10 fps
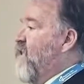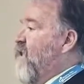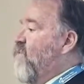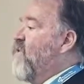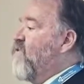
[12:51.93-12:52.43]

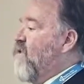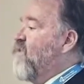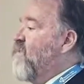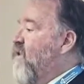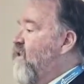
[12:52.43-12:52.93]
And when you think
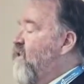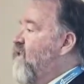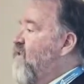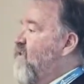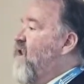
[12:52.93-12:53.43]
about it,
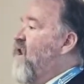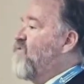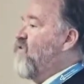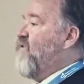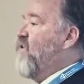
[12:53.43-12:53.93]
if I
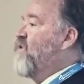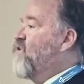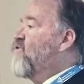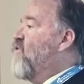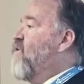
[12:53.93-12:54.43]
have a very
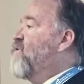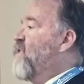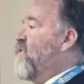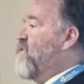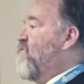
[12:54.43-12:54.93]
strong
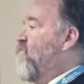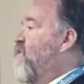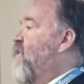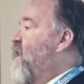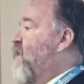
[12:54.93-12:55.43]
sense of
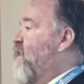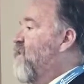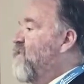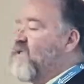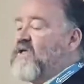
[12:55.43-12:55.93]
what that
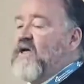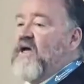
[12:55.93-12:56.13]
is,